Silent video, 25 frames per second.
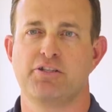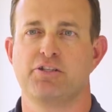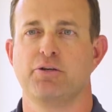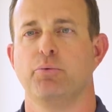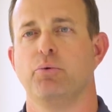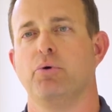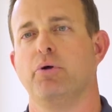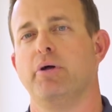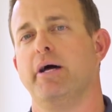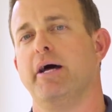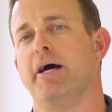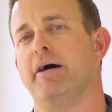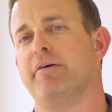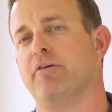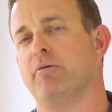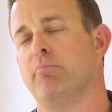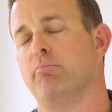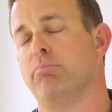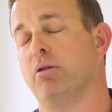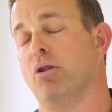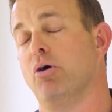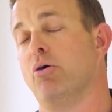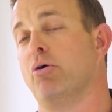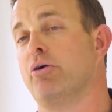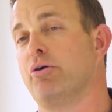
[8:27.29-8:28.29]
So we'll have
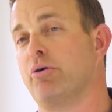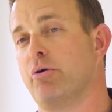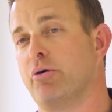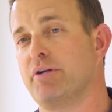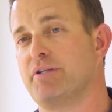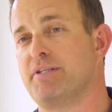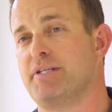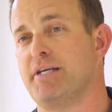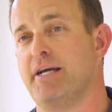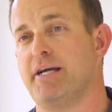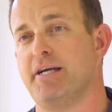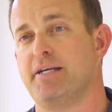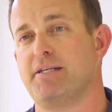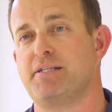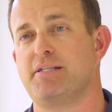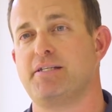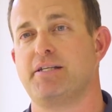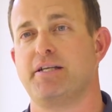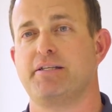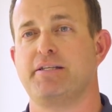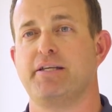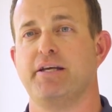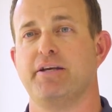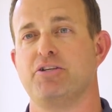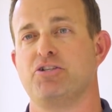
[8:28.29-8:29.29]
a blower door test
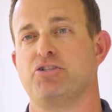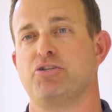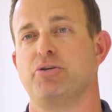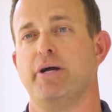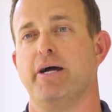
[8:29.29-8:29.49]
that tells